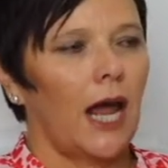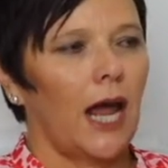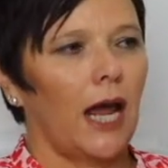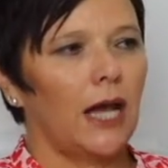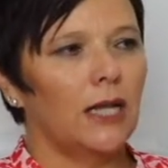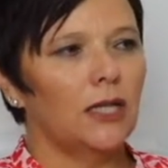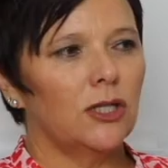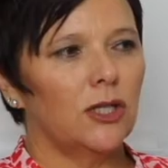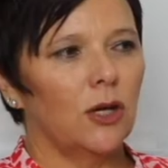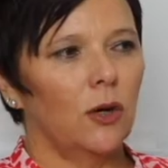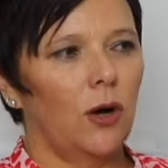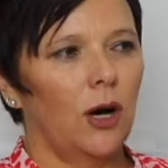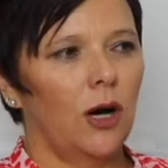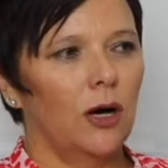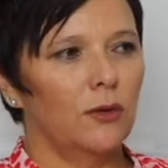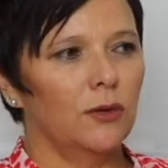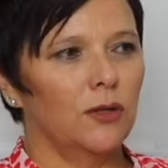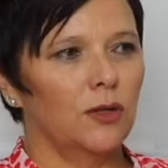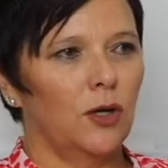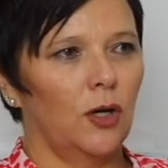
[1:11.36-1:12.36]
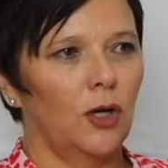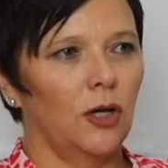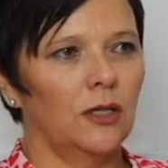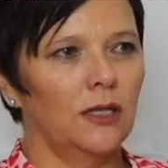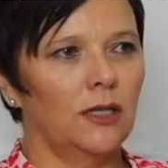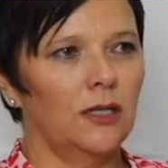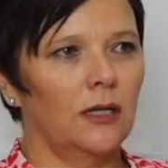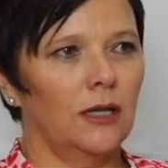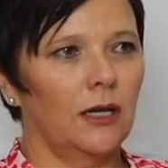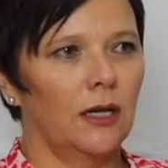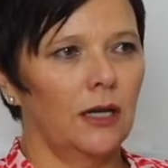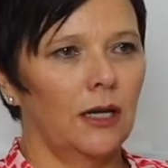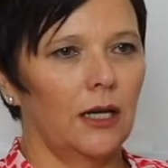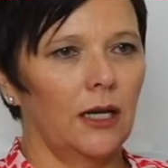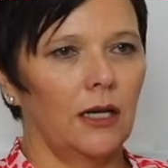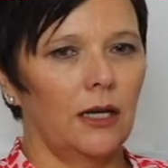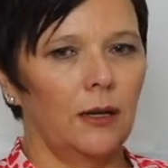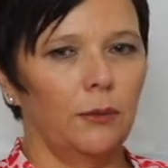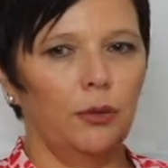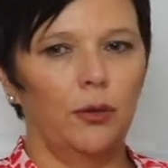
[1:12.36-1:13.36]
And so I was
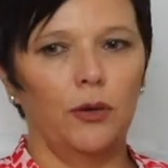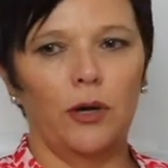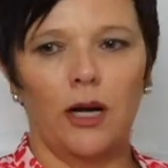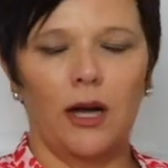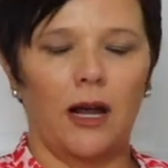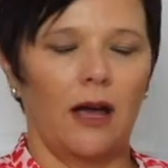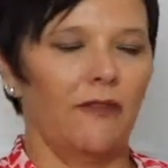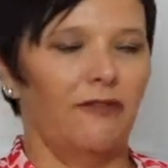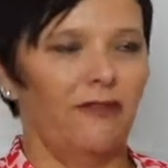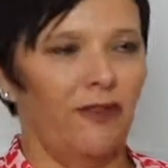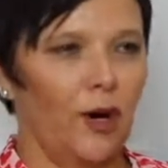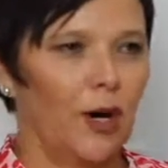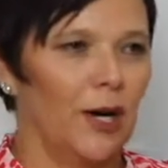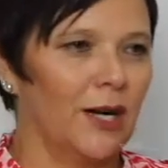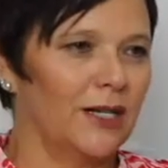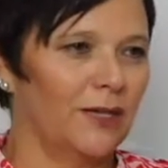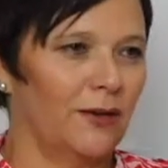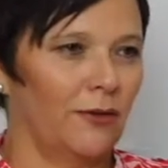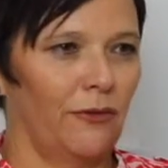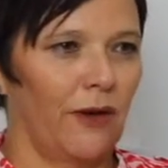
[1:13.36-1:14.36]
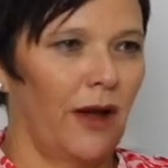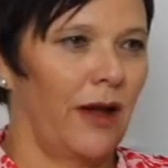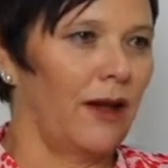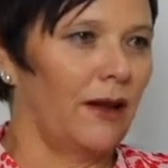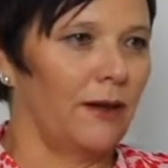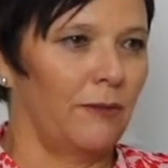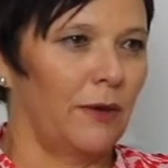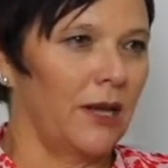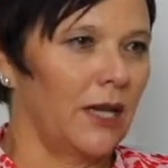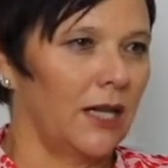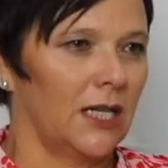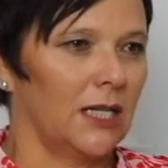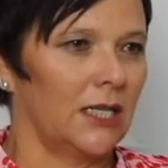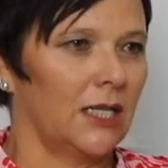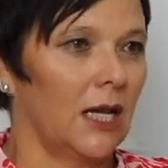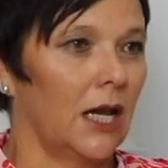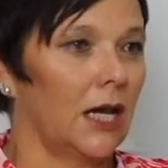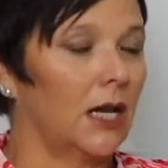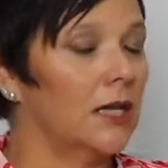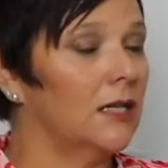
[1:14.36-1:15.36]
constantly putting out fires around me and
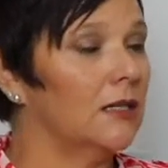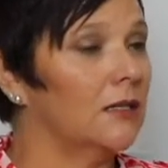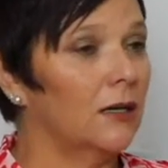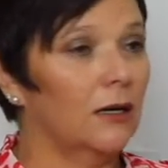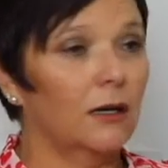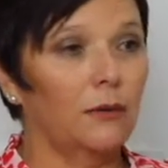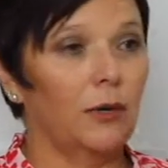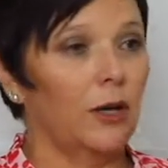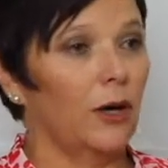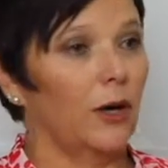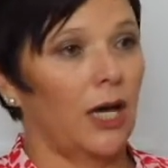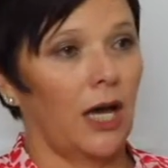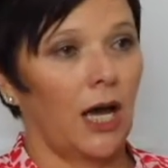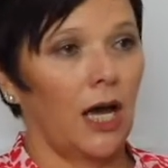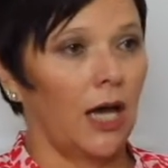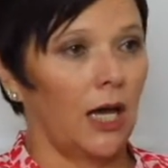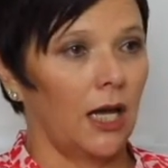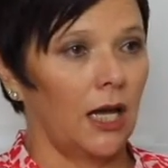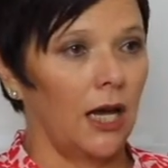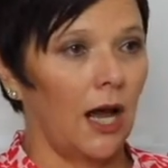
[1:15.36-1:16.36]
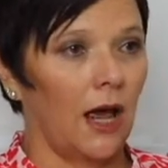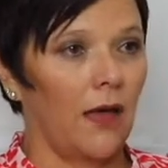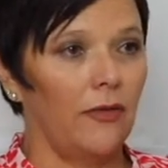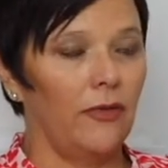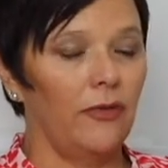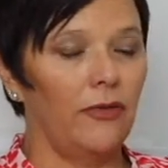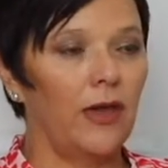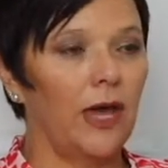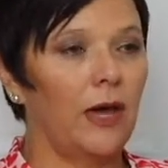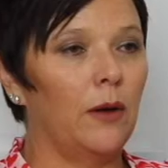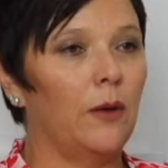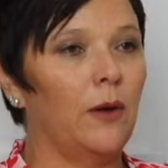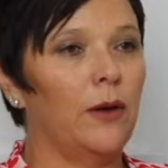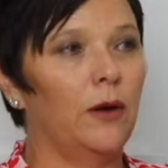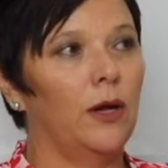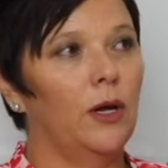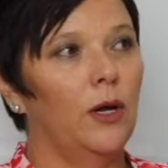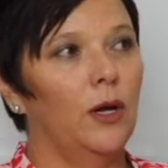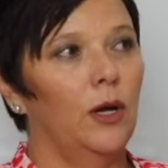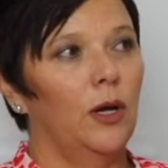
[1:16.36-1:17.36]
saying it's going to be okay. And
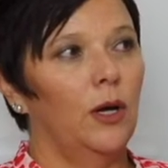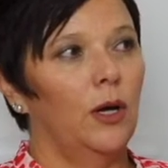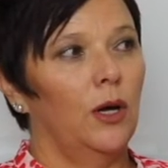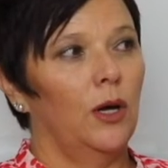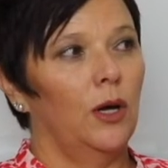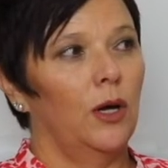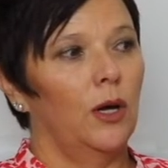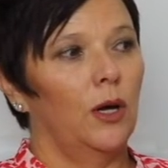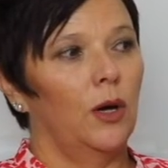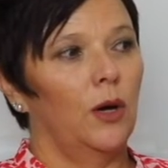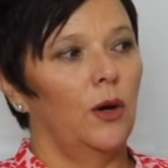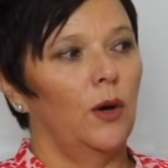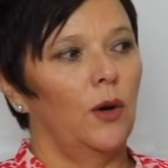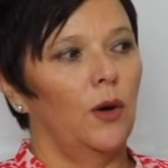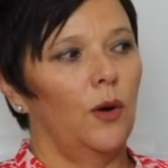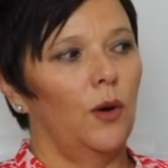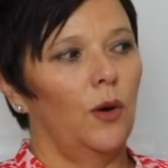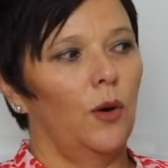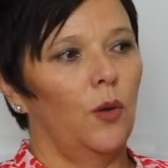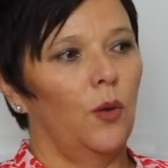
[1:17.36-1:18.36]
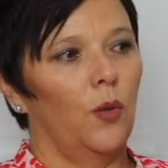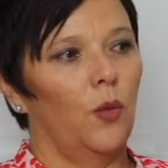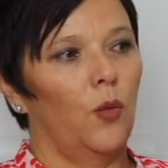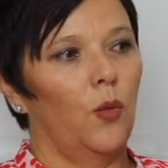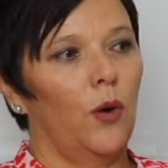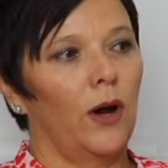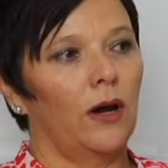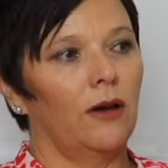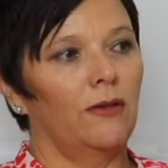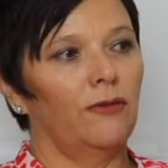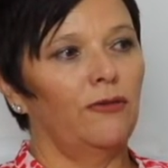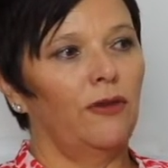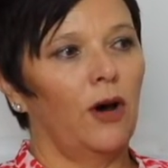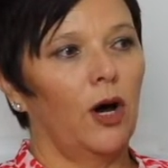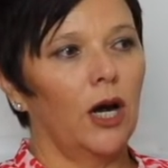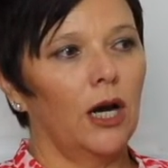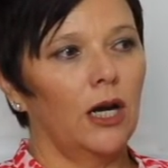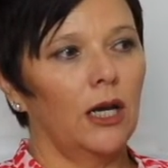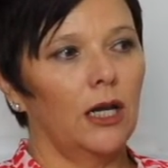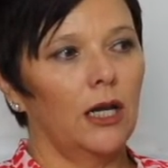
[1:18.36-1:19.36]
then when
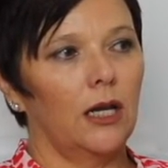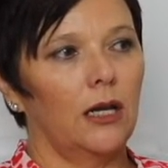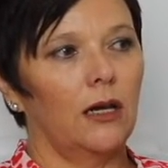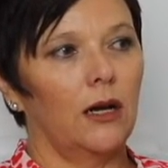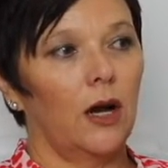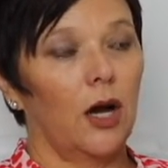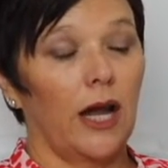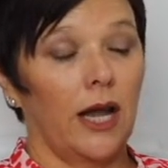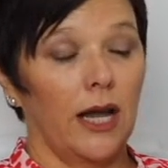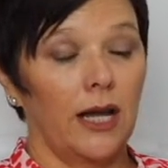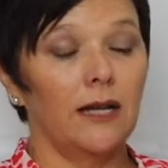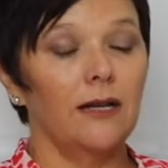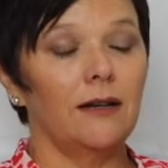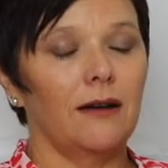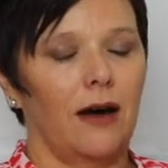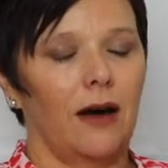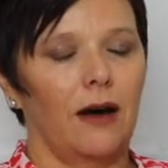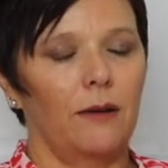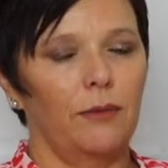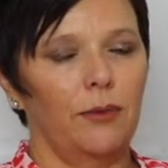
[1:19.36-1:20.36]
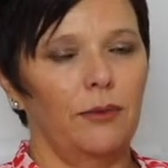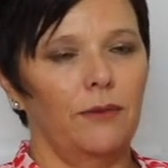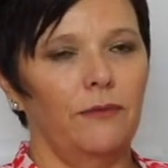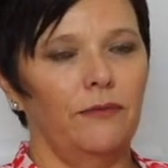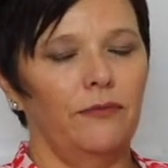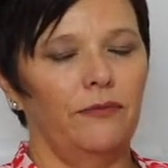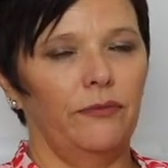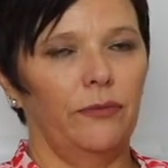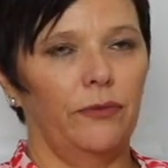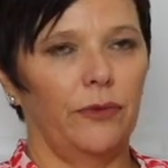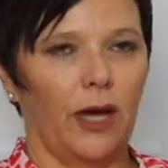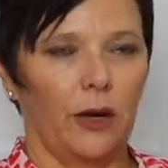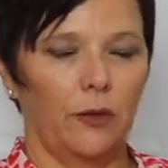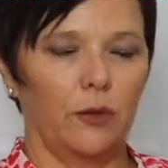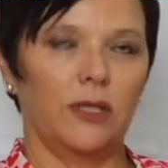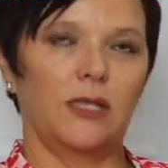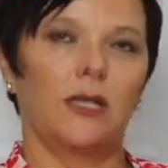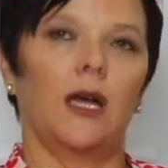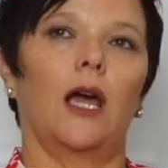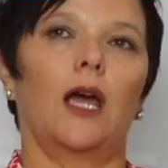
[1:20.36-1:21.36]
I ended up, they
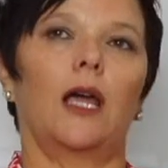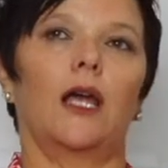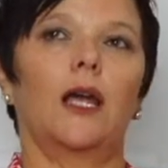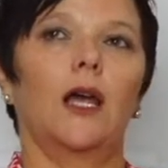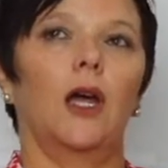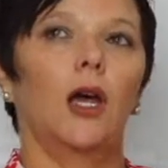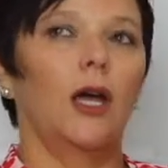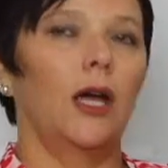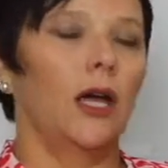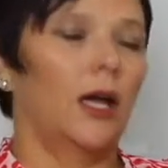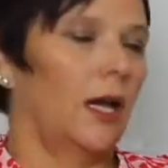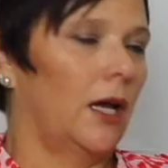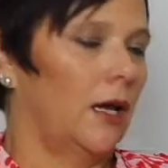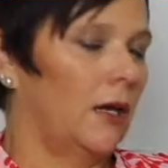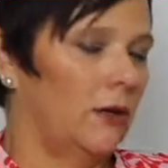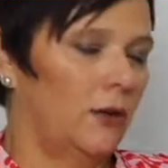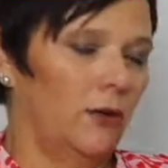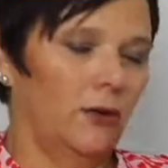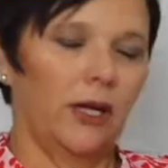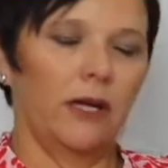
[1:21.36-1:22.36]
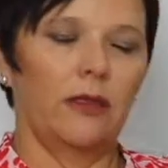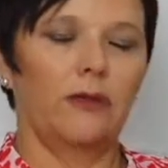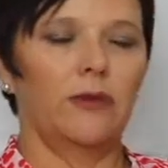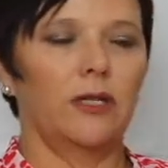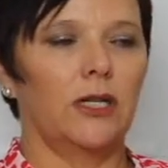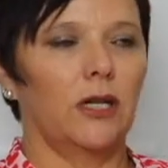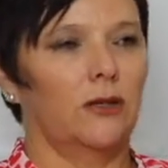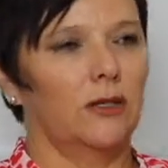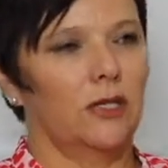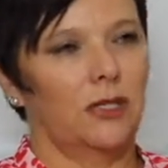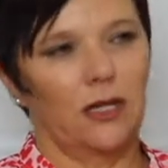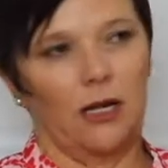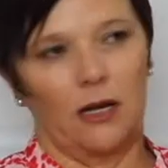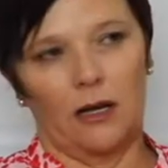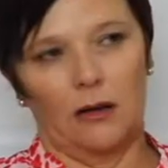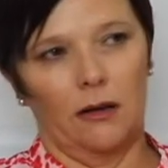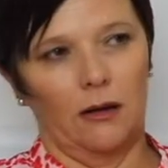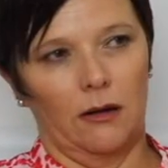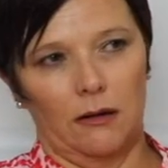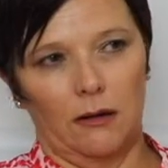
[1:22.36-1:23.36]
were saying, you'll get the results 10
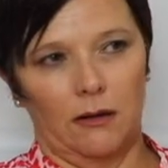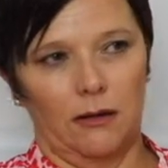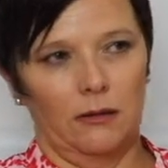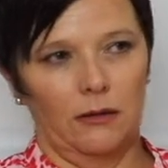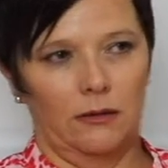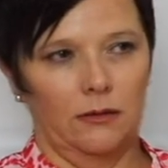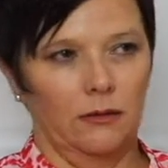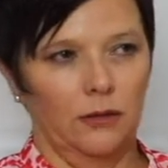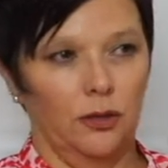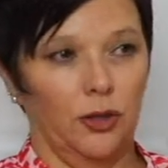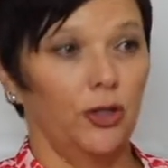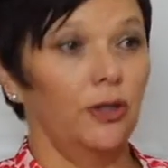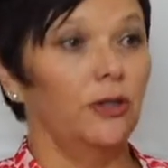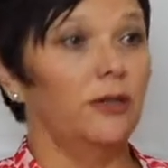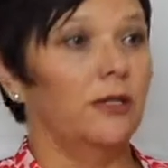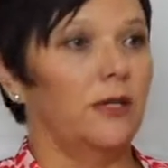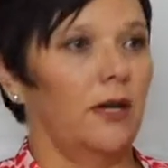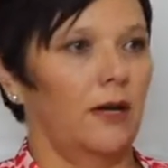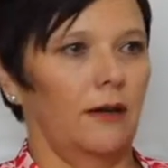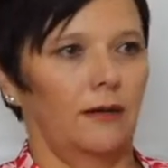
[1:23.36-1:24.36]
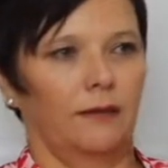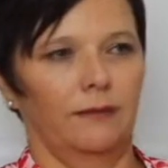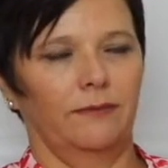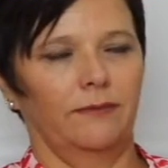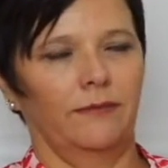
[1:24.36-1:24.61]
o'clock Tuesday.